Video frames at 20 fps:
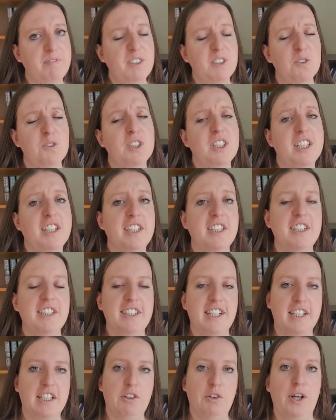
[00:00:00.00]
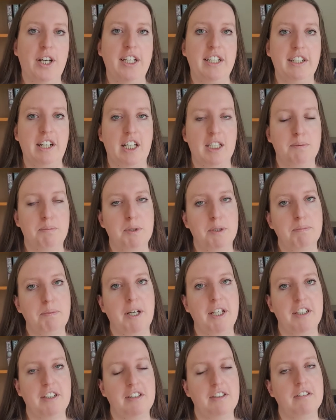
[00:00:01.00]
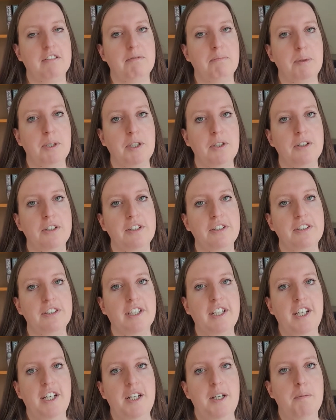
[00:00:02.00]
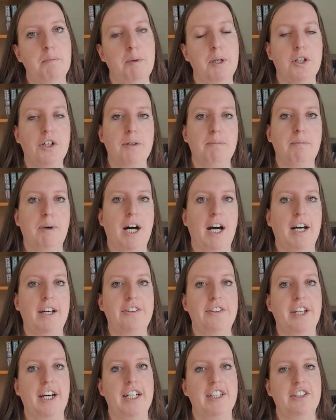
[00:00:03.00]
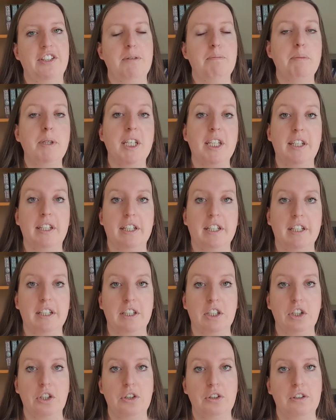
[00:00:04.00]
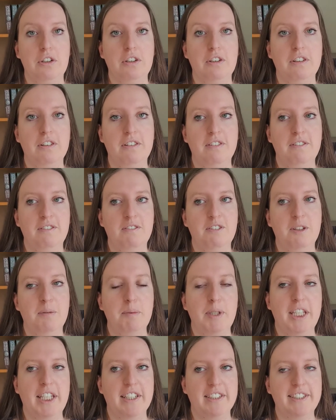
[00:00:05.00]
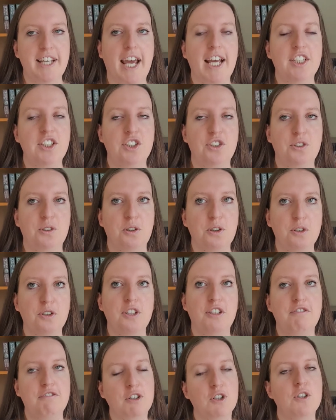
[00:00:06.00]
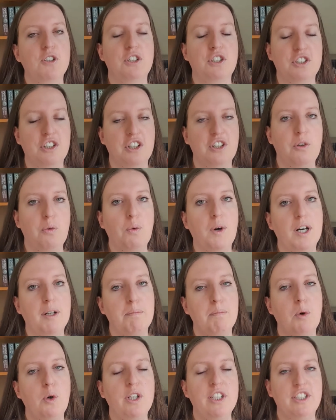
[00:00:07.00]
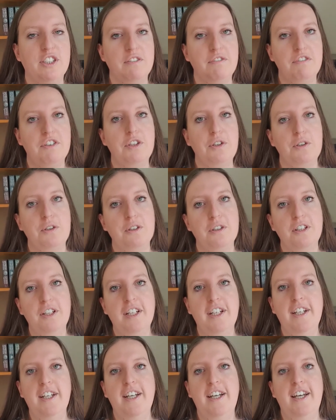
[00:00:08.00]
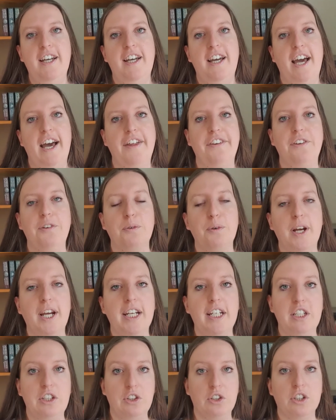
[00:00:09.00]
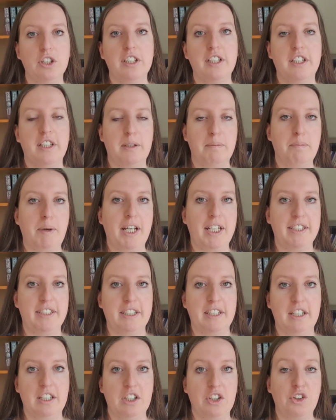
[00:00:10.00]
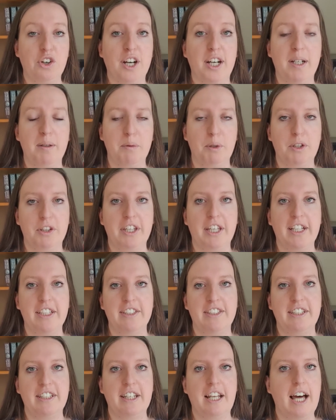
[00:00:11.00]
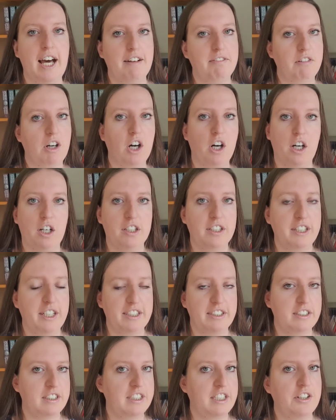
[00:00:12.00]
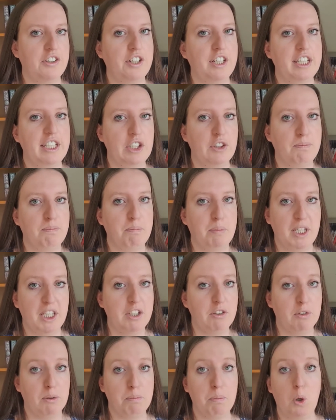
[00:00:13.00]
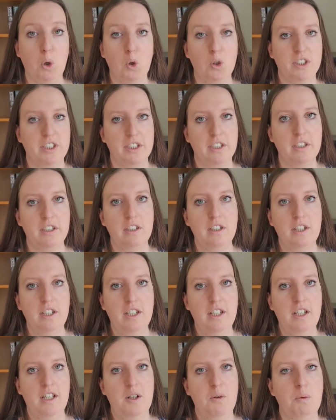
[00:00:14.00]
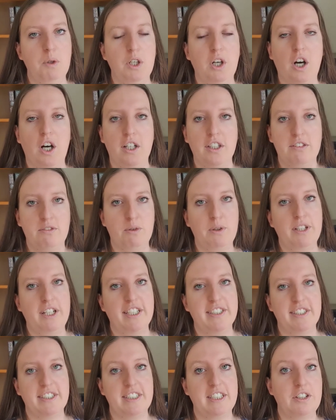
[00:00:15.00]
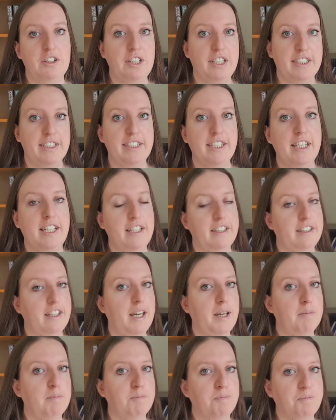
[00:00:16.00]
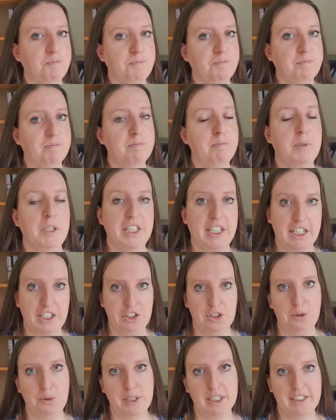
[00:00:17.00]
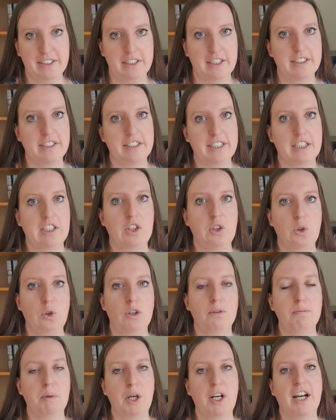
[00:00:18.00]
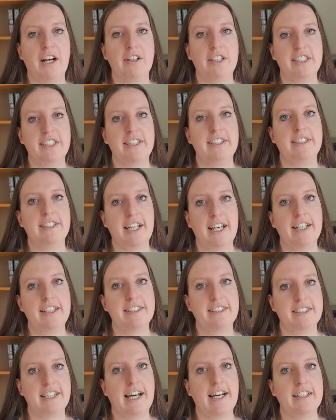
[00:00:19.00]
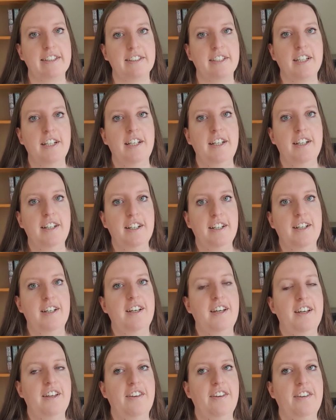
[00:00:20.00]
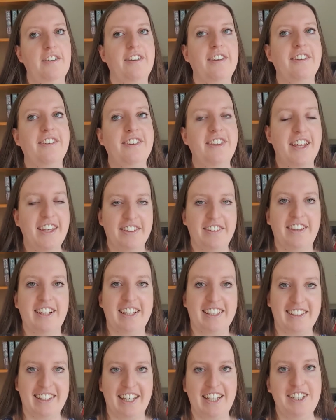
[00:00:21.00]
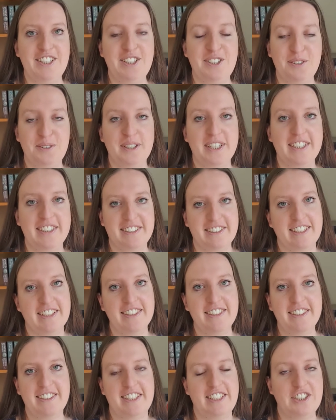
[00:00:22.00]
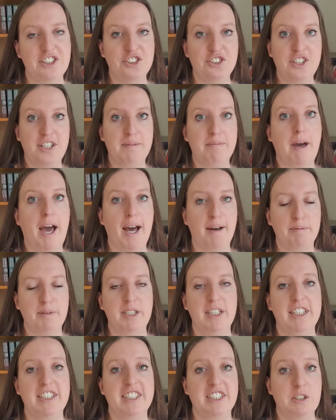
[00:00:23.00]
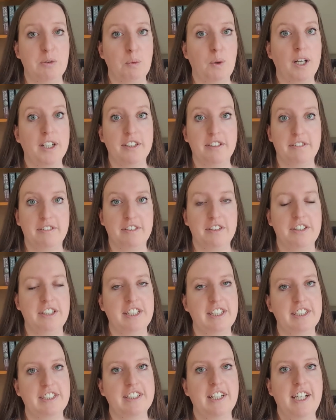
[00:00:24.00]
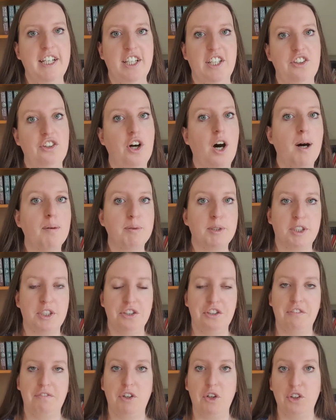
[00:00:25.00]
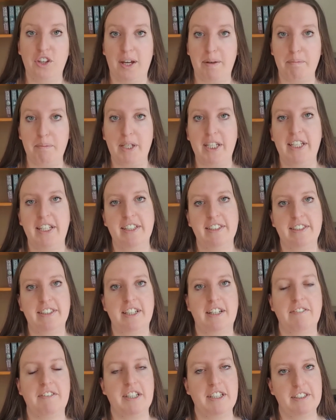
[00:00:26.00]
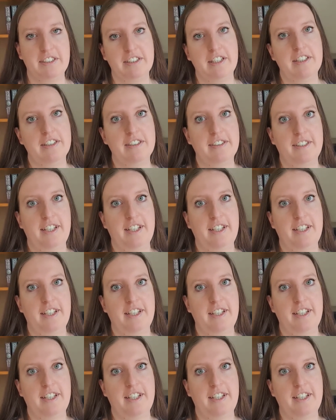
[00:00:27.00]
Which I think is like a really nice perspective, because bear in mind that the media tends to only focus on the one point of view. And the really good and amazing and incredible things in life aren't necessarily being reported. We aren't necessarily seeing them, but they do exist. Like, the Law of Polarity says that like, they do exist. Extreme happiness and wonderfulness, and the opposite of all that media stuff exists.